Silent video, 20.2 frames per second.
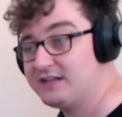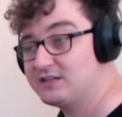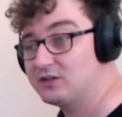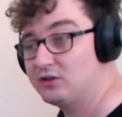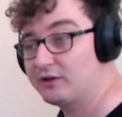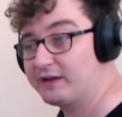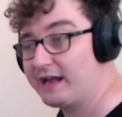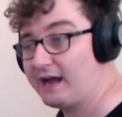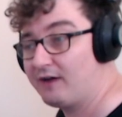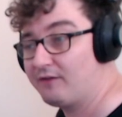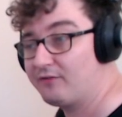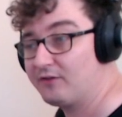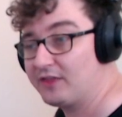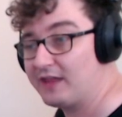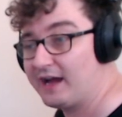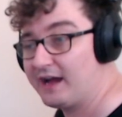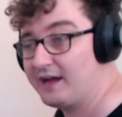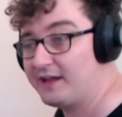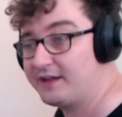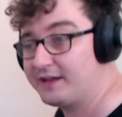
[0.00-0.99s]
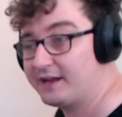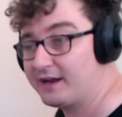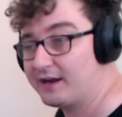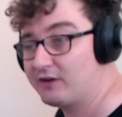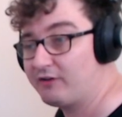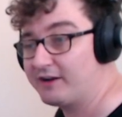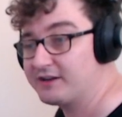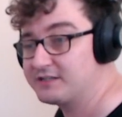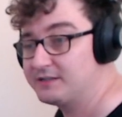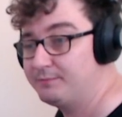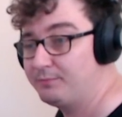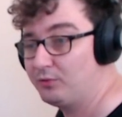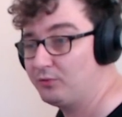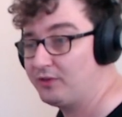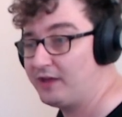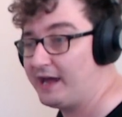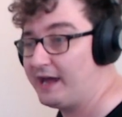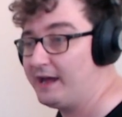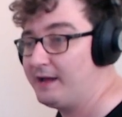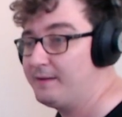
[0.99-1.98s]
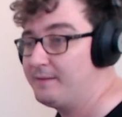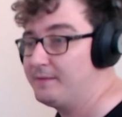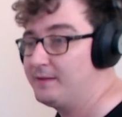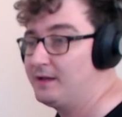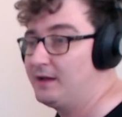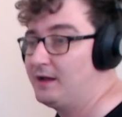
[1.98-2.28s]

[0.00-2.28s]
so look out for that, and crash cymbal there.